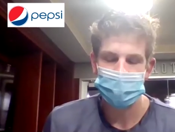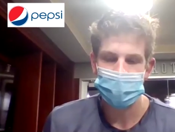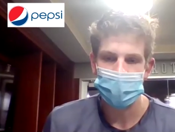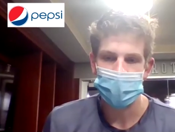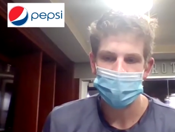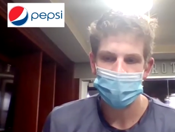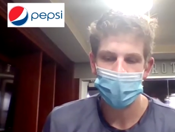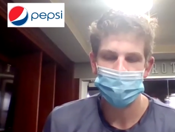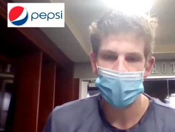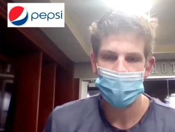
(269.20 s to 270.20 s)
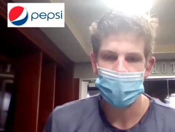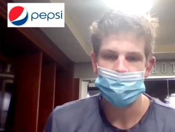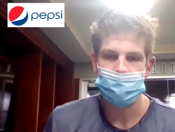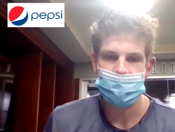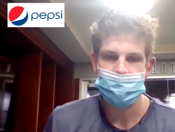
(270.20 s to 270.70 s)
uh, I thought overall we had a
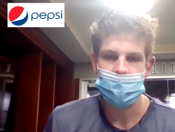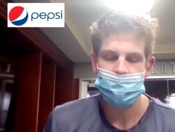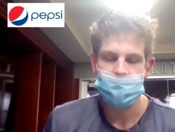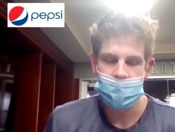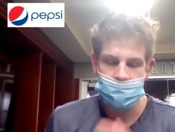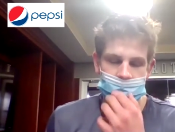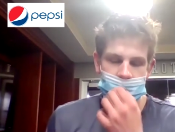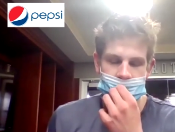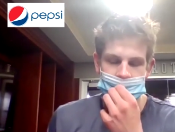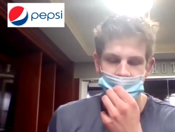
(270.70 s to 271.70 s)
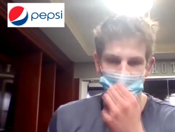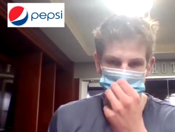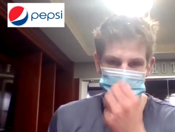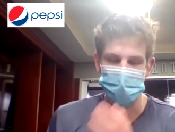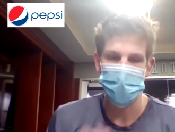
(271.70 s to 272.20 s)
pretty solid game,
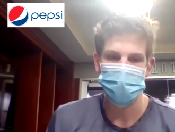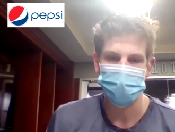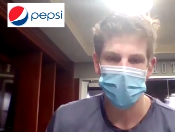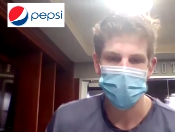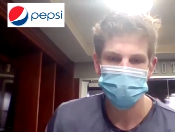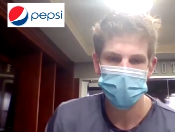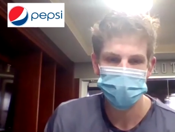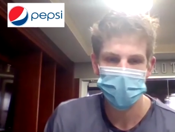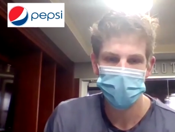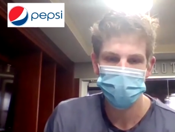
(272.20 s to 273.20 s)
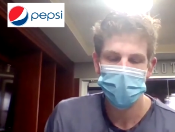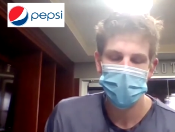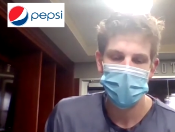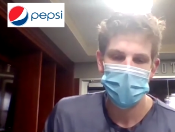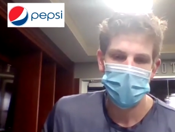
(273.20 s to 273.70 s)
especially uh, after last night's game.
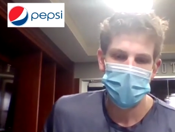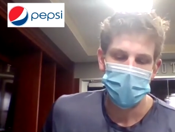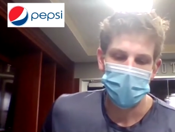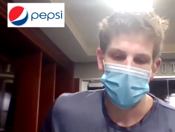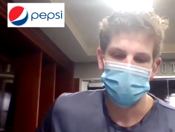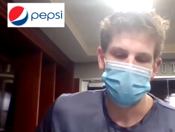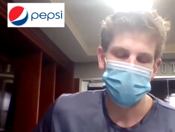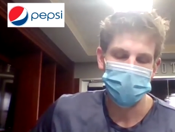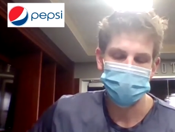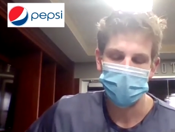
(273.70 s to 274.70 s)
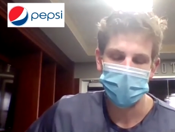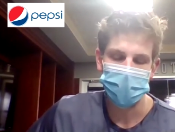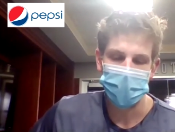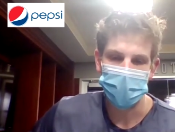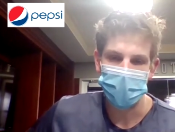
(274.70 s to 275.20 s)
Um, unfortunately, we
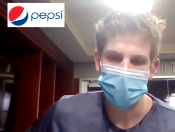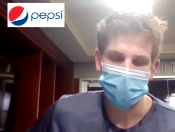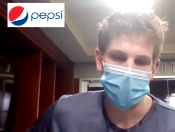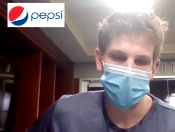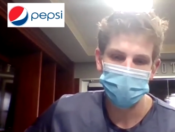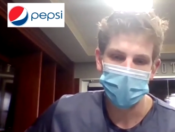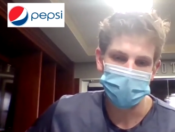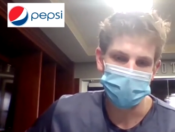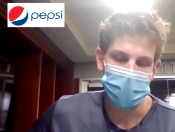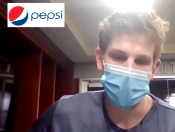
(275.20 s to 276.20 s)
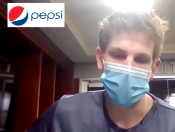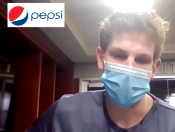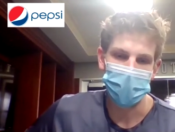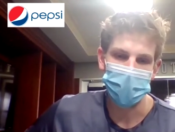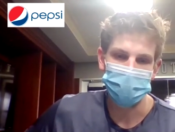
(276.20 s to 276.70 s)
couldn't come out with the win, but uh,
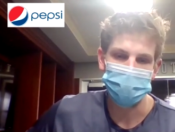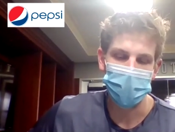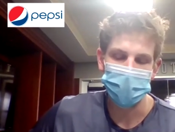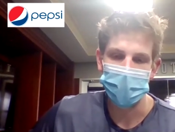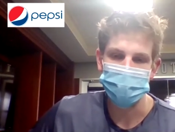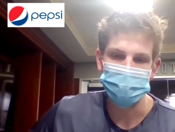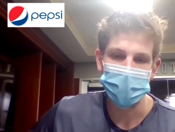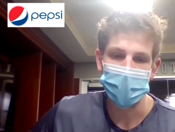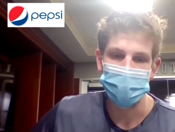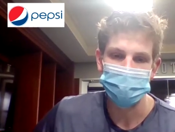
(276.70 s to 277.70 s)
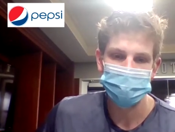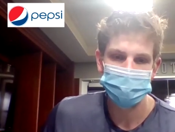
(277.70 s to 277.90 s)
now we look forward to next weekend